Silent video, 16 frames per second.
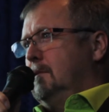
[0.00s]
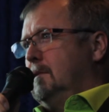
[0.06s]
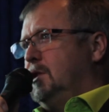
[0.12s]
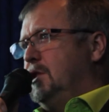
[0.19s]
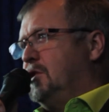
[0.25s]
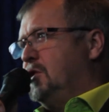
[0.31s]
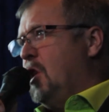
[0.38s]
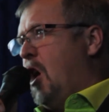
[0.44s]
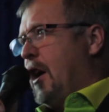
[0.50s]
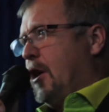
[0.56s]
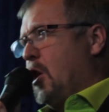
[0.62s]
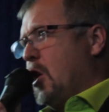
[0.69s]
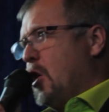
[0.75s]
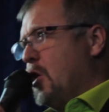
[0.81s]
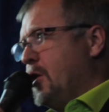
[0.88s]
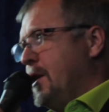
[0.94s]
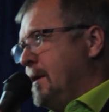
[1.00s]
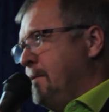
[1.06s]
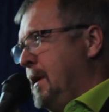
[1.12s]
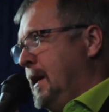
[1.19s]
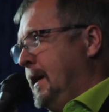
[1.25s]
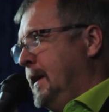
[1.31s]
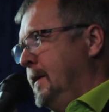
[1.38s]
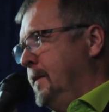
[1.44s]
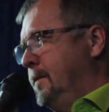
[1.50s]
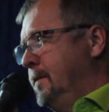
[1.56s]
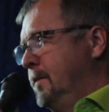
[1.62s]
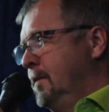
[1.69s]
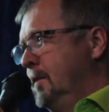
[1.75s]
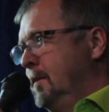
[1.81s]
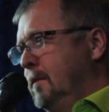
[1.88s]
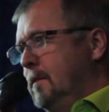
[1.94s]
She's not hurting me.
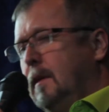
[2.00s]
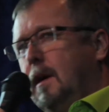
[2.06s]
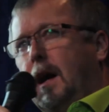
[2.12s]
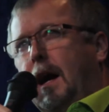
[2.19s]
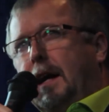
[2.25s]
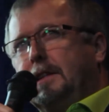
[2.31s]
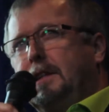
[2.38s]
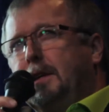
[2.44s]
I'd